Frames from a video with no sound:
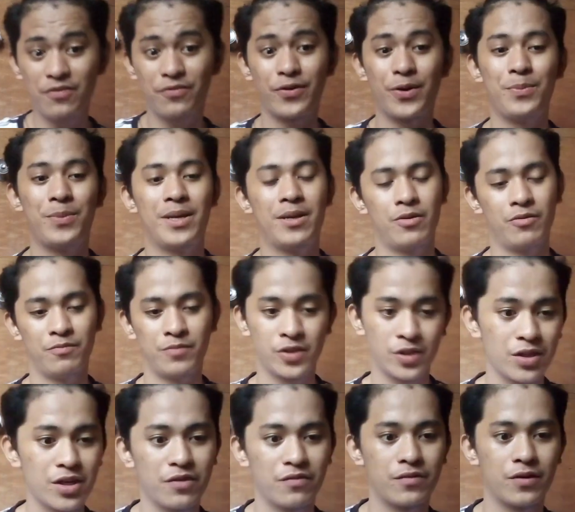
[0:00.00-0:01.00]
from an
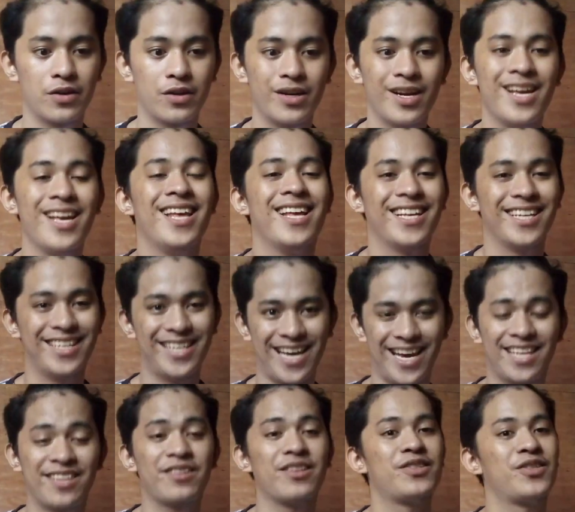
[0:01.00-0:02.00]
observer
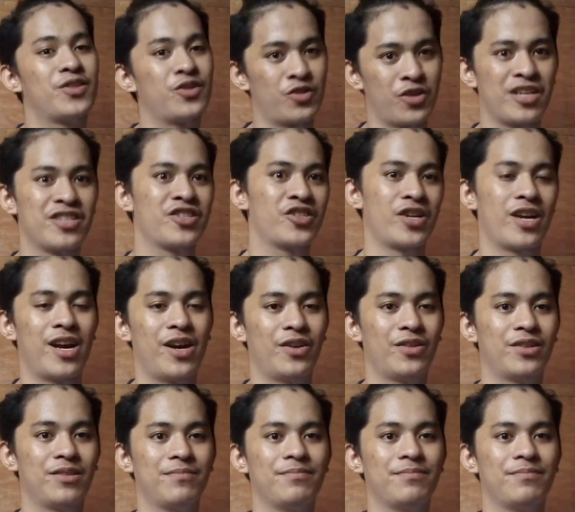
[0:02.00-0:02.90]
get stretched out.